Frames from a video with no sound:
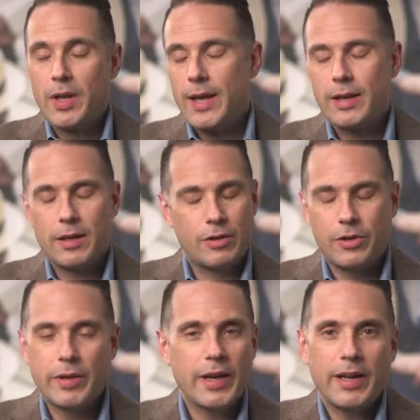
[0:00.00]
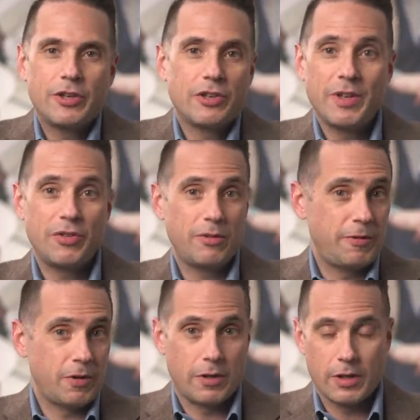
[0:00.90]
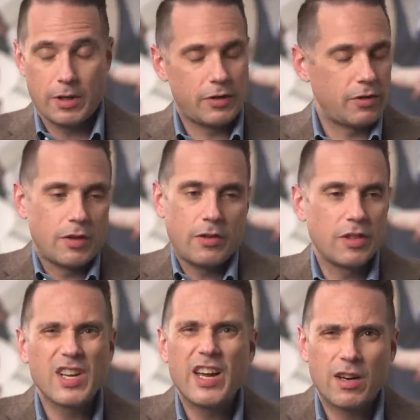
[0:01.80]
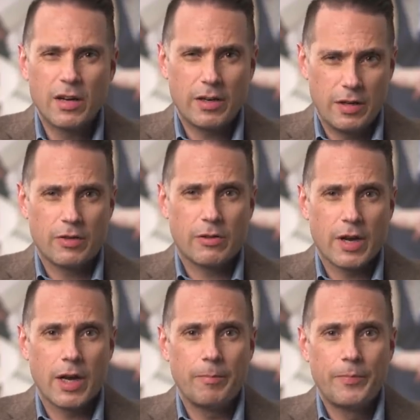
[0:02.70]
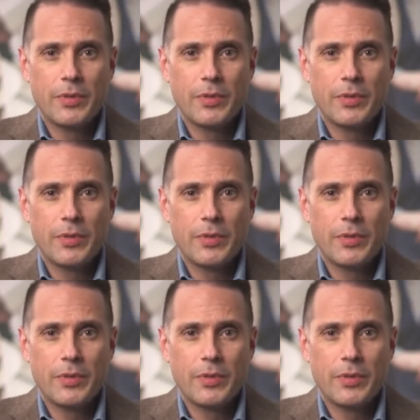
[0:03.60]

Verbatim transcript: and donating just makes you feel good. It's kind of hard to describe.